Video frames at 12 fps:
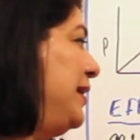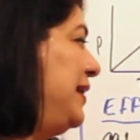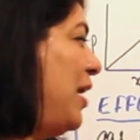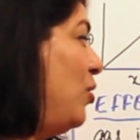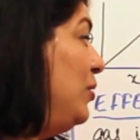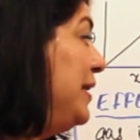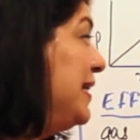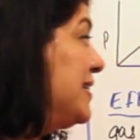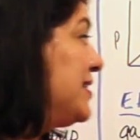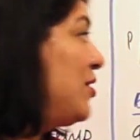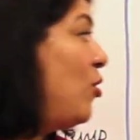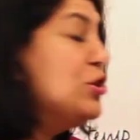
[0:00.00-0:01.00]
now let
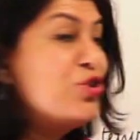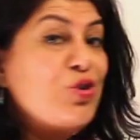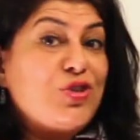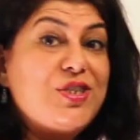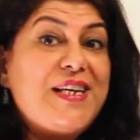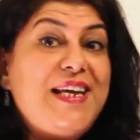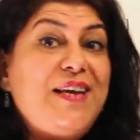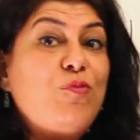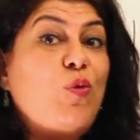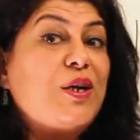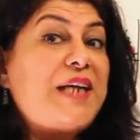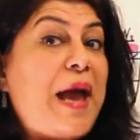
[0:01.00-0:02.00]
us also see
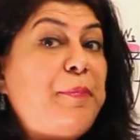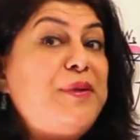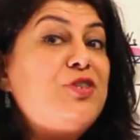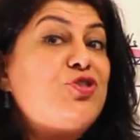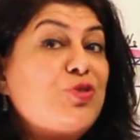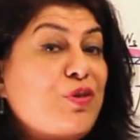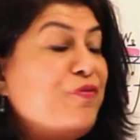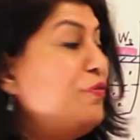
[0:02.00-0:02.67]
what happens to the